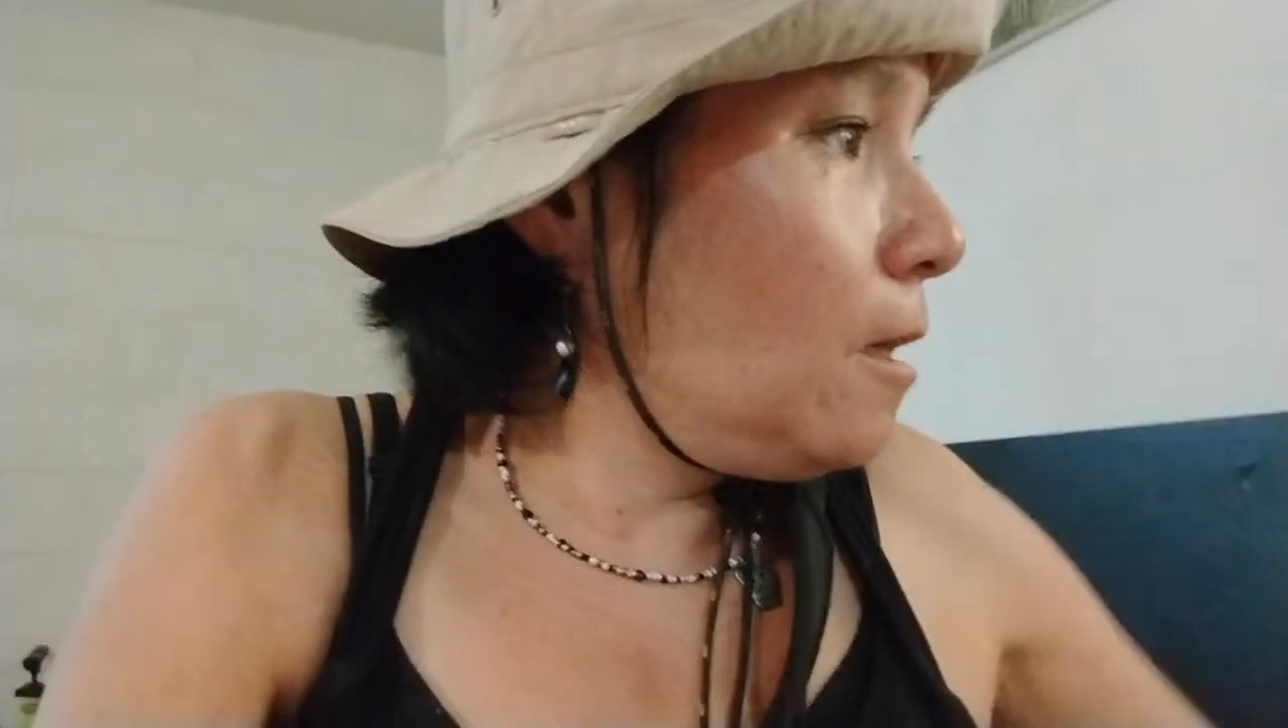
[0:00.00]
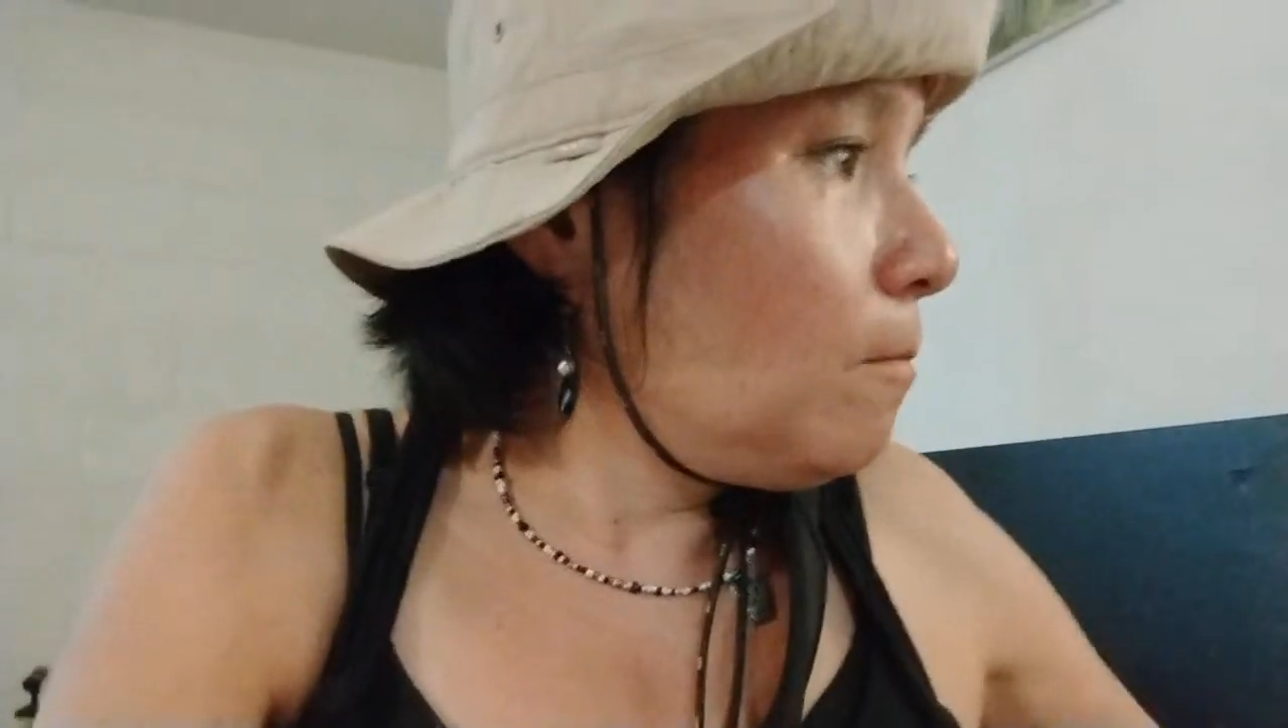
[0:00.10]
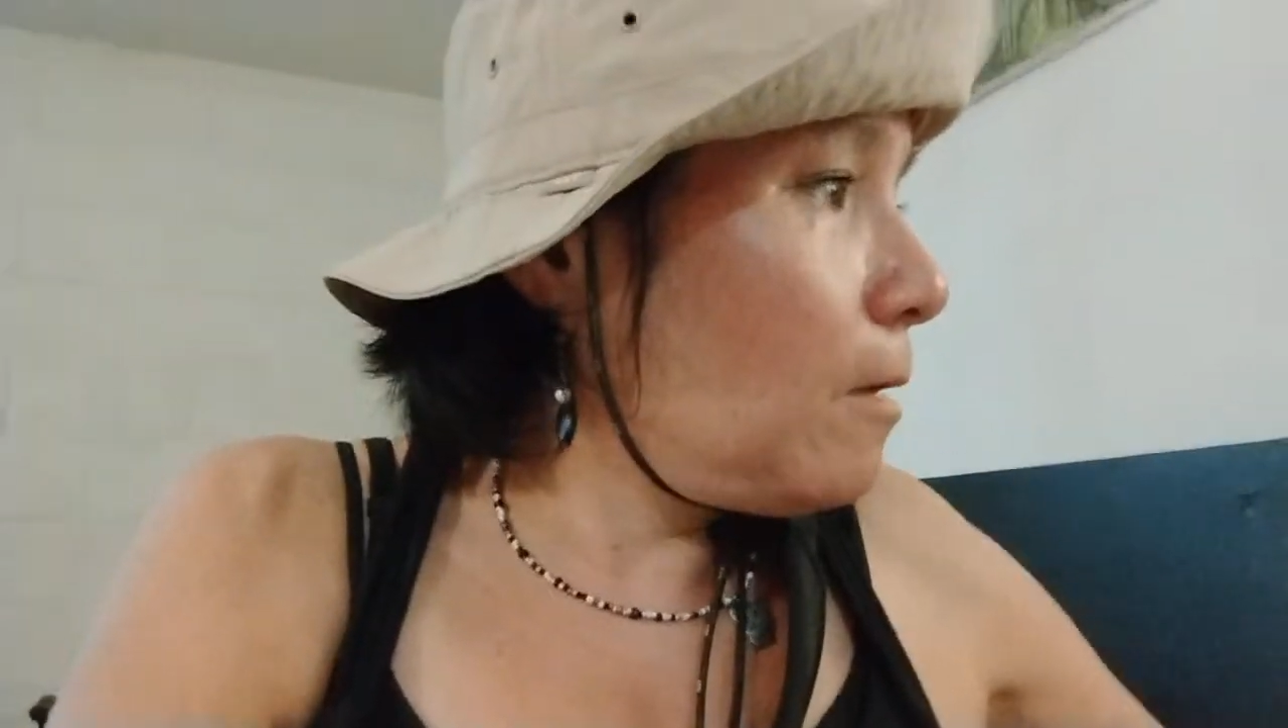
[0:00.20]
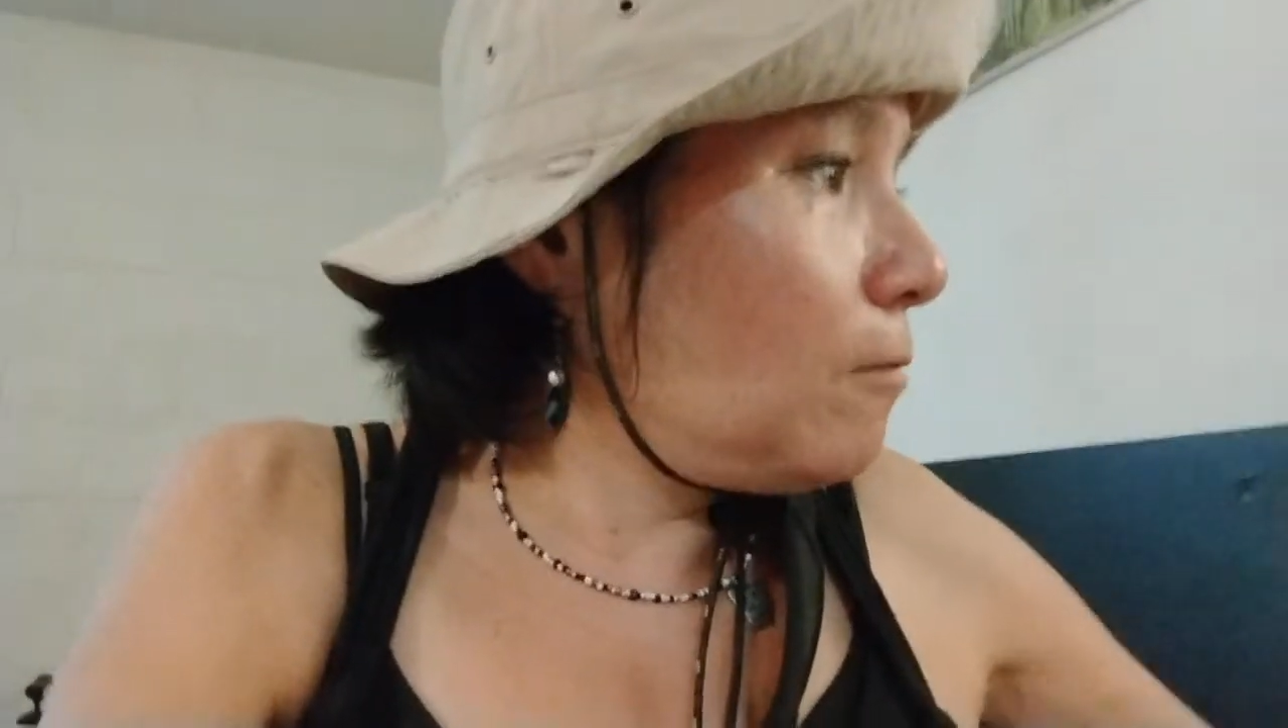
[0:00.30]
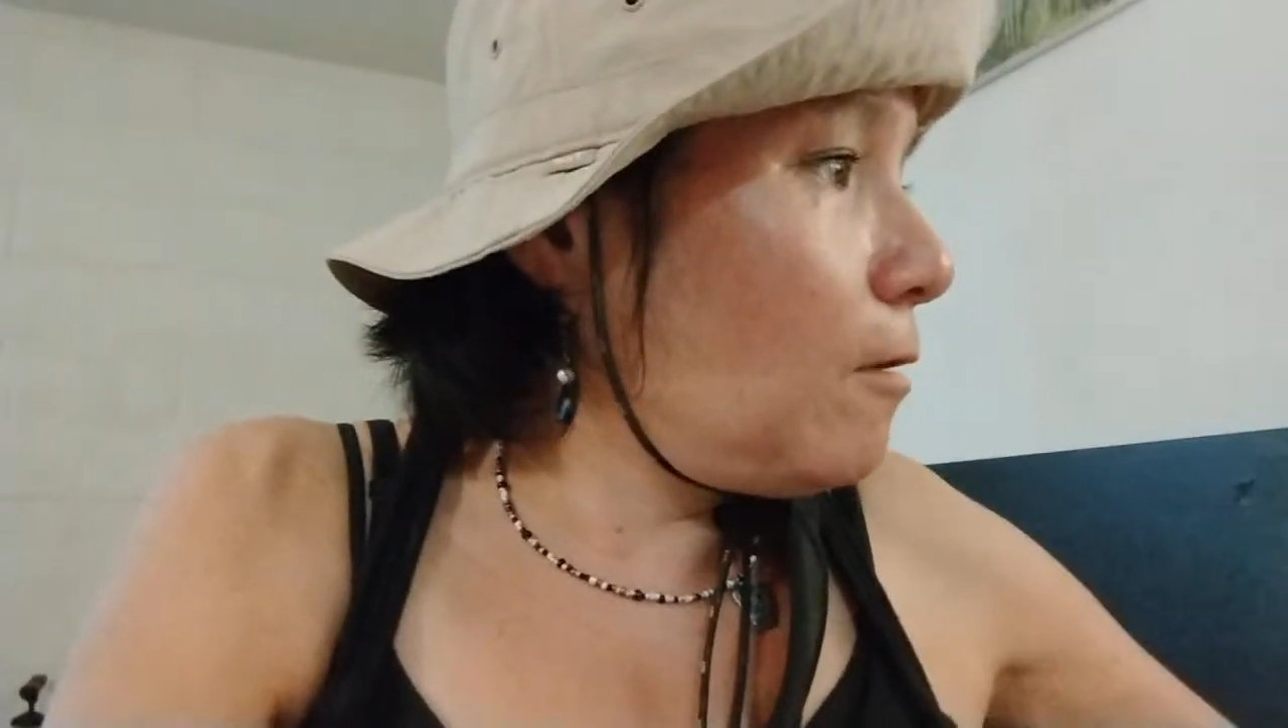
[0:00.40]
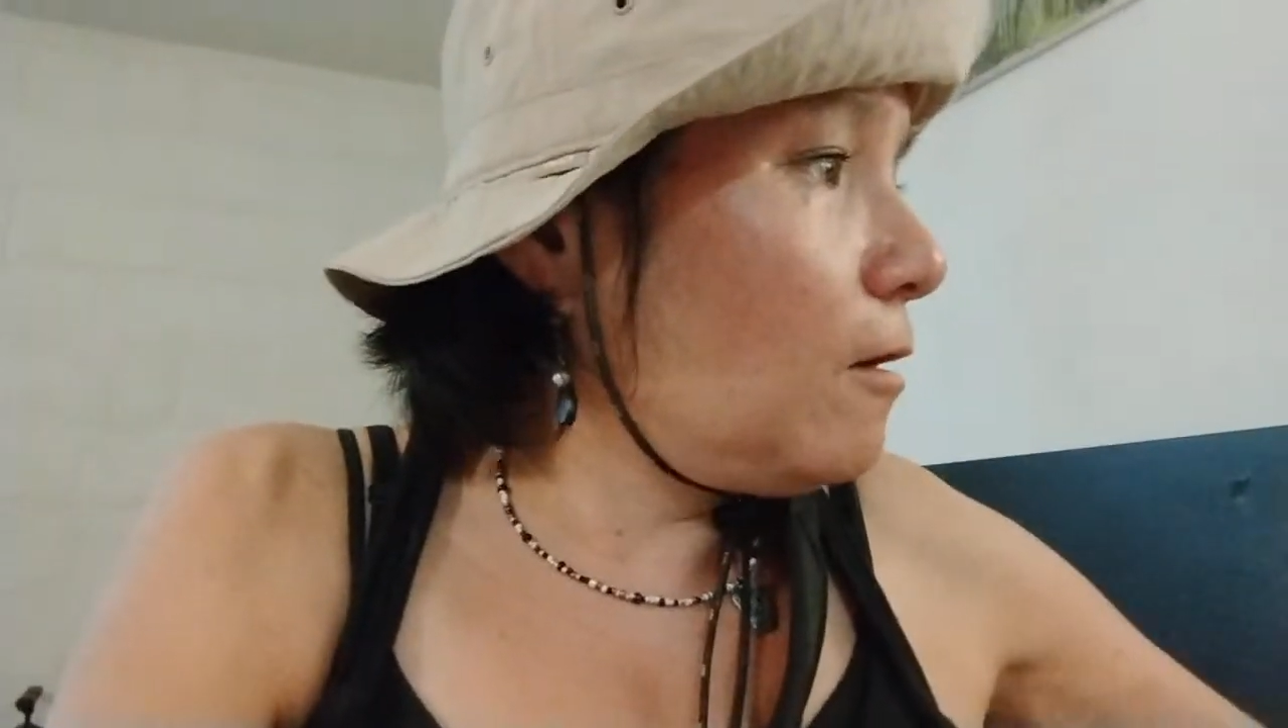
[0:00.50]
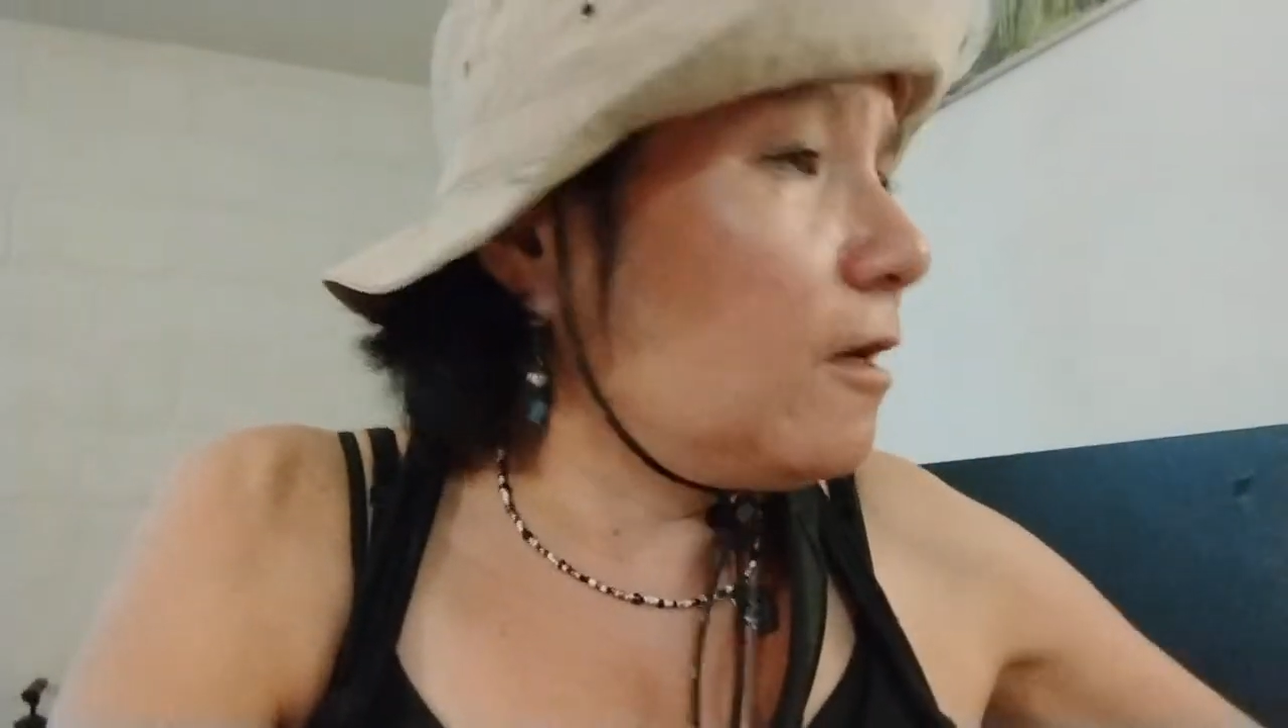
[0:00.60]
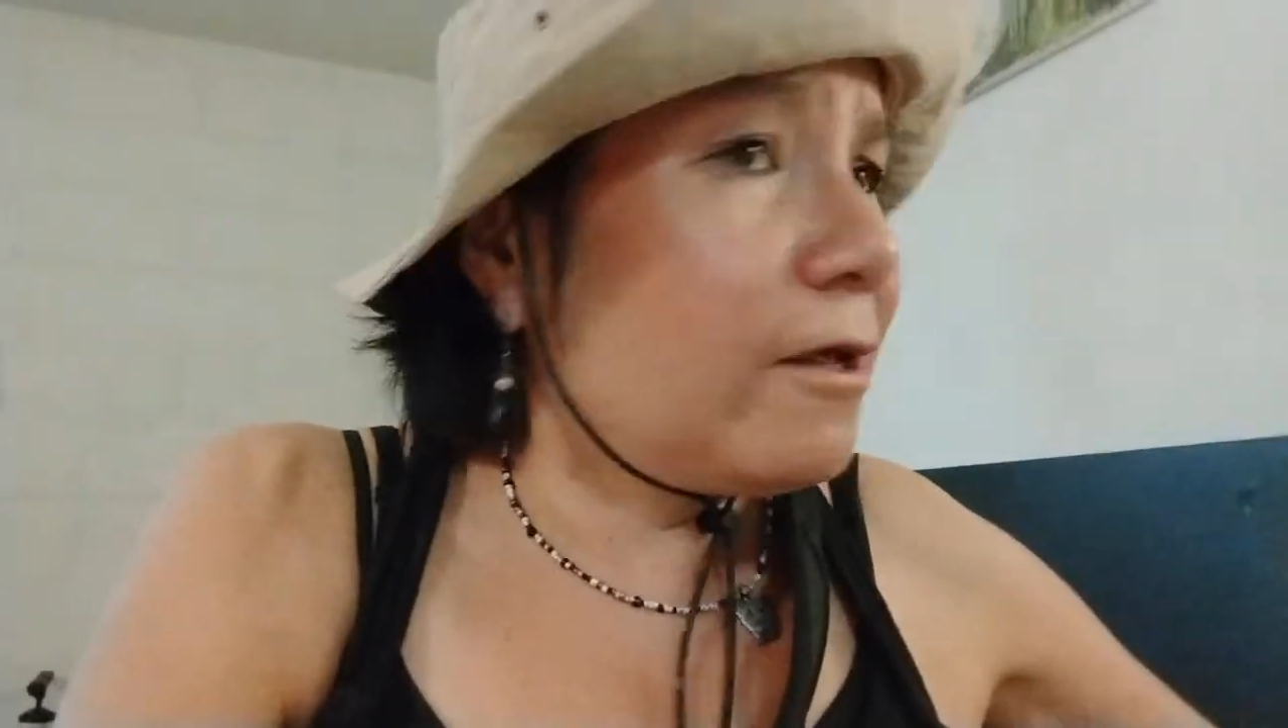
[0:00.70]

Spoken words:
ironically,